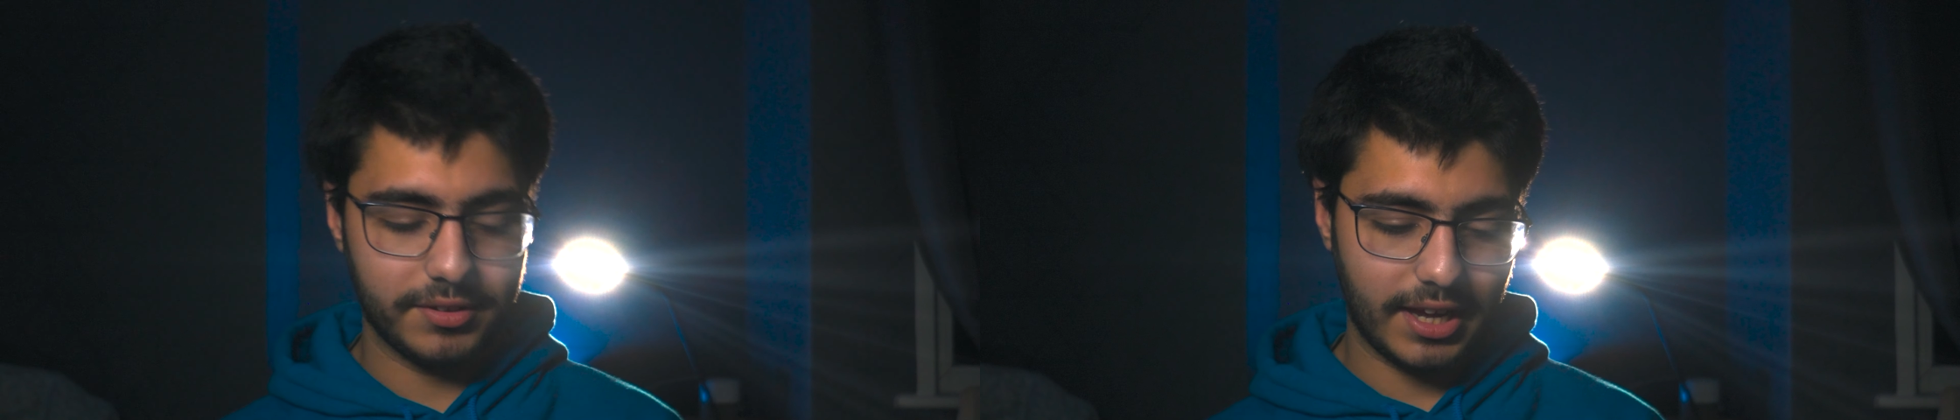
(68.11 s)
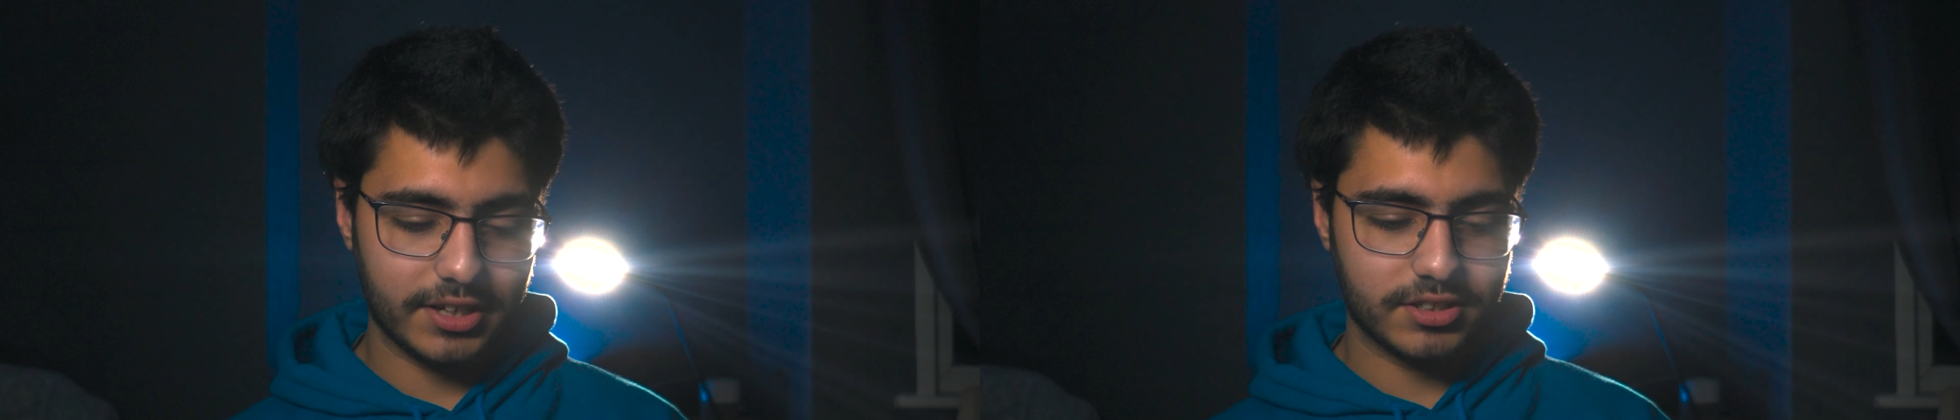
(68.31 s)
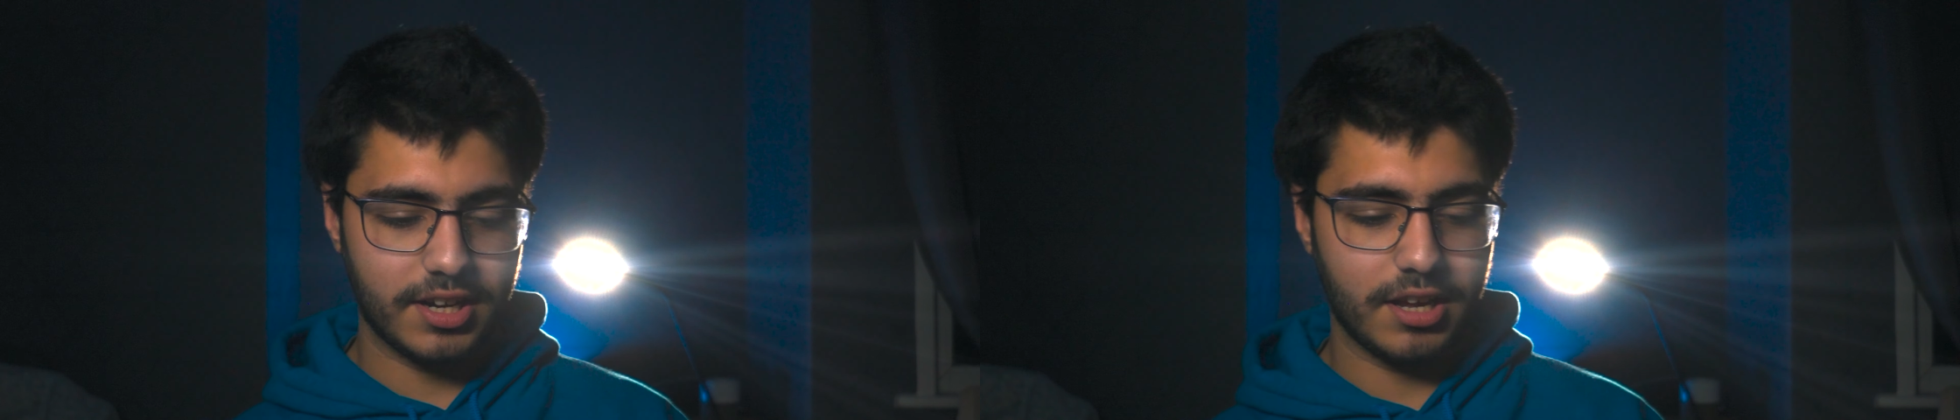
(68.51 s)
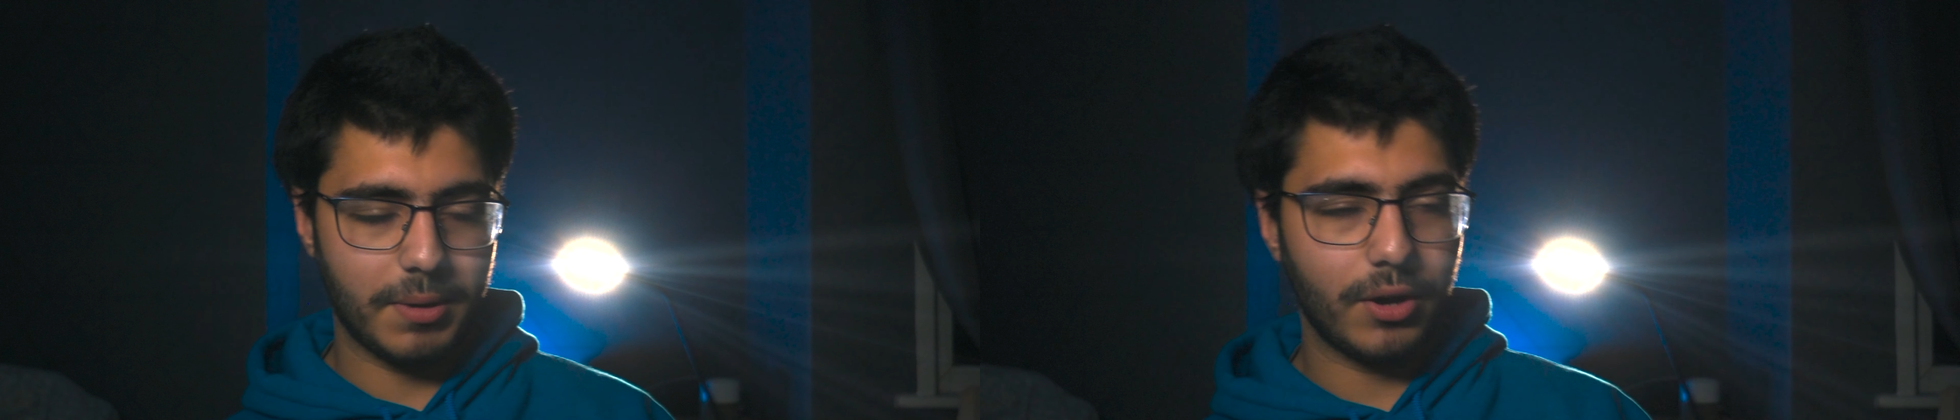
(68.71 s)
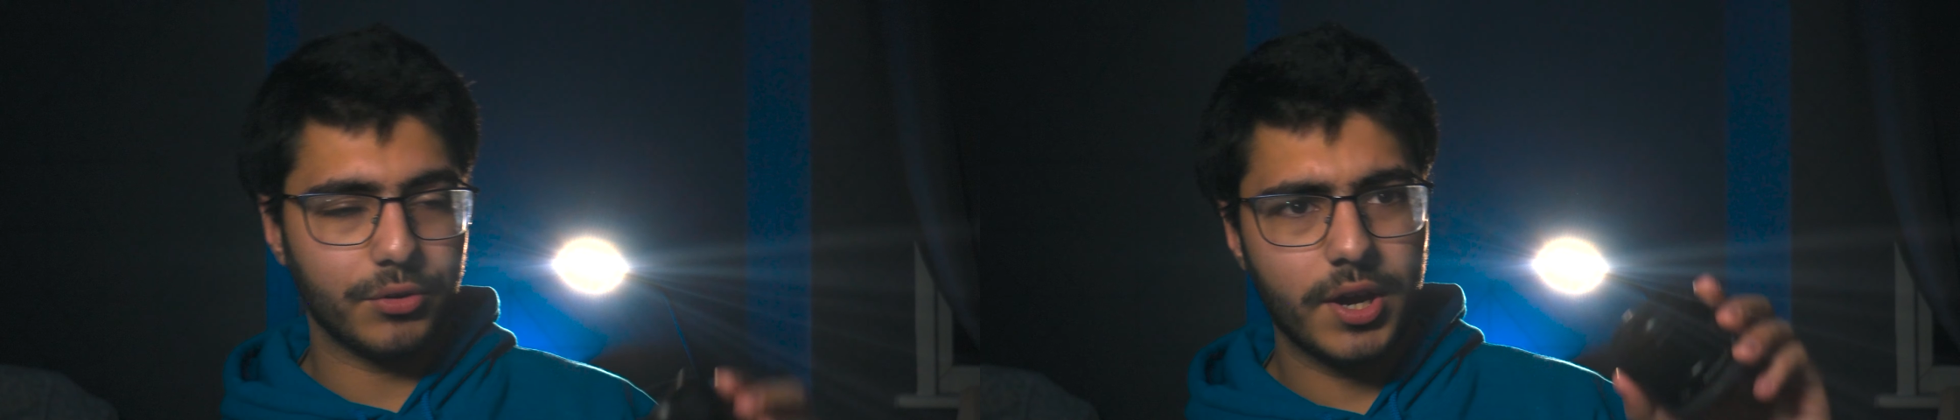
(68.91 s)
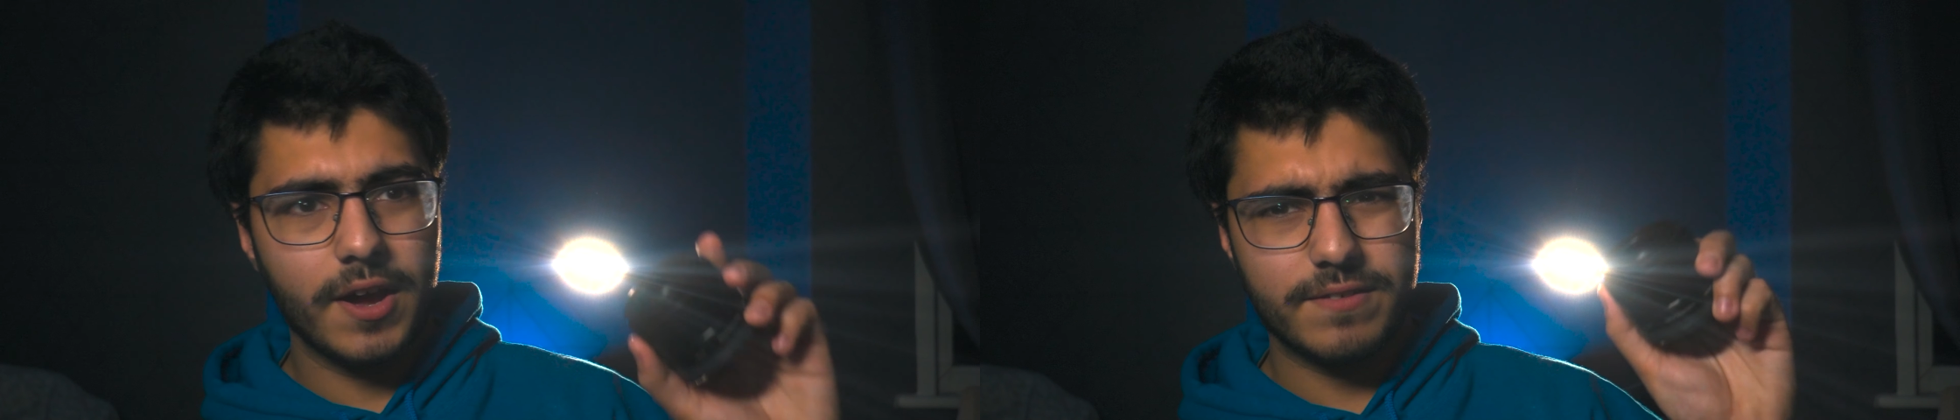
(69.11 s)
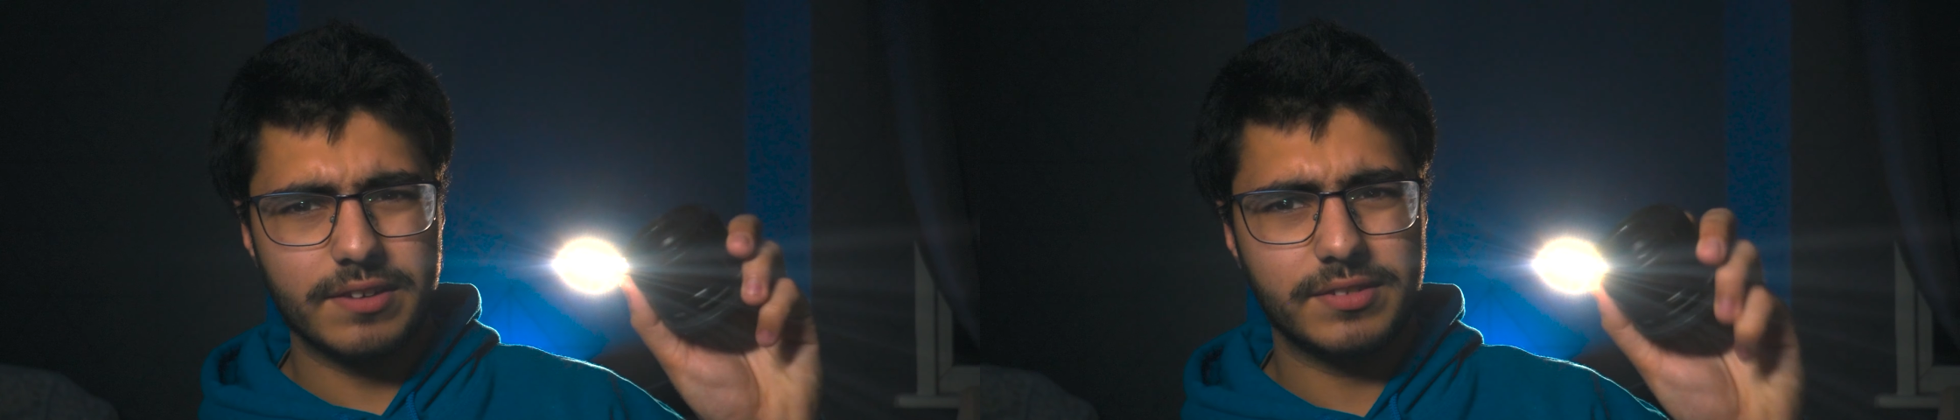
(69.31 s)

it's actually about